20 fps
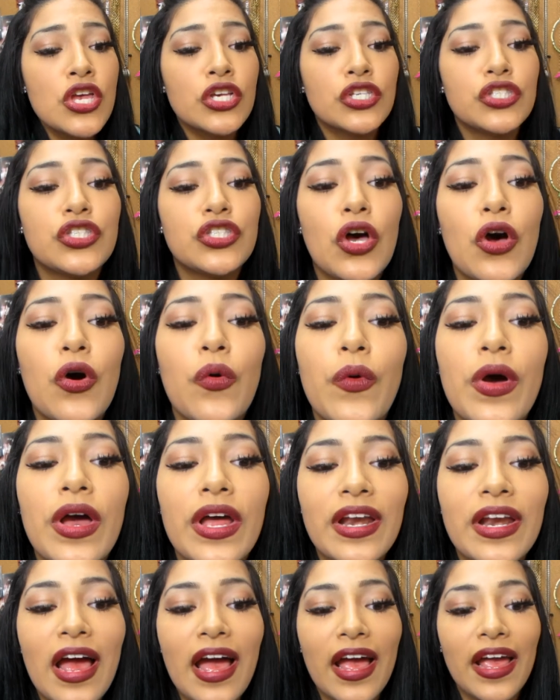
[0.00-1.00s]
So,
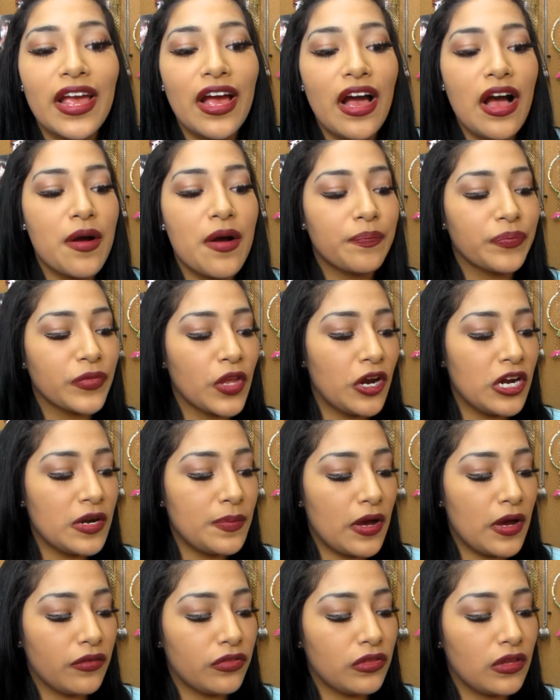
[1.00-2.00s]
when I um, heard
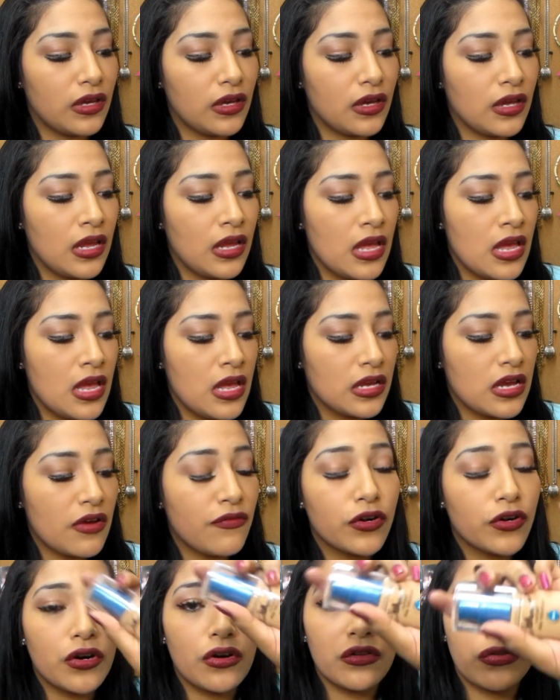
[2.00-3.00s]
about the
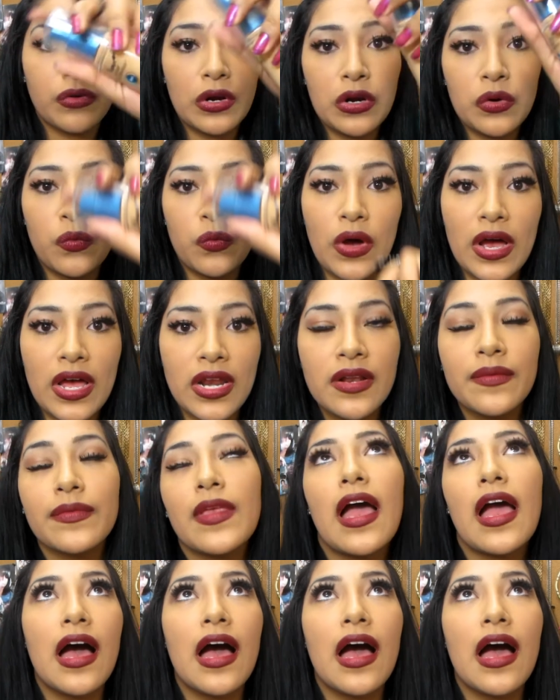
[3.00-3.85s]
CoverGirl 3-in-1,